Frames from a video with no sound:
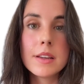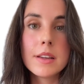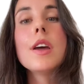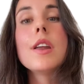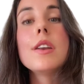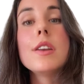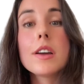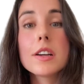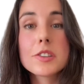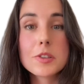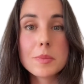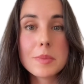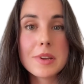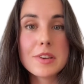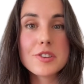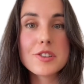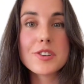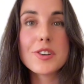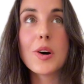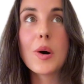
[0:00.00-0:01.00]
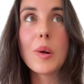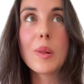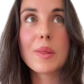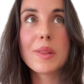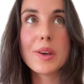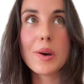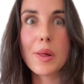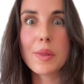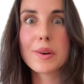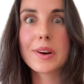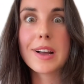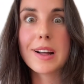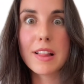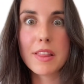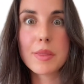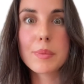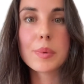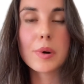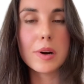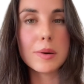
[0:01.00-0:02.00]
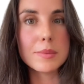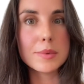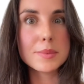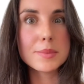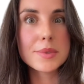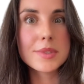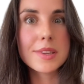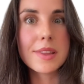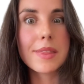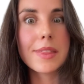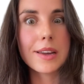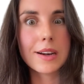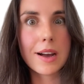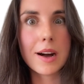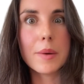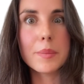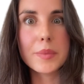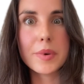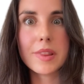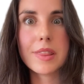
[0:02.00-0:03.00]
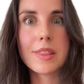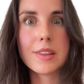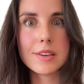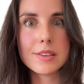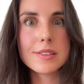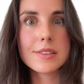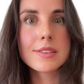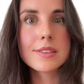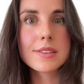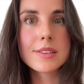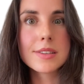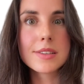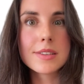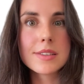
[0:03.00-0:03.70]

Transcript: Not to mention all the other health problems that come with this.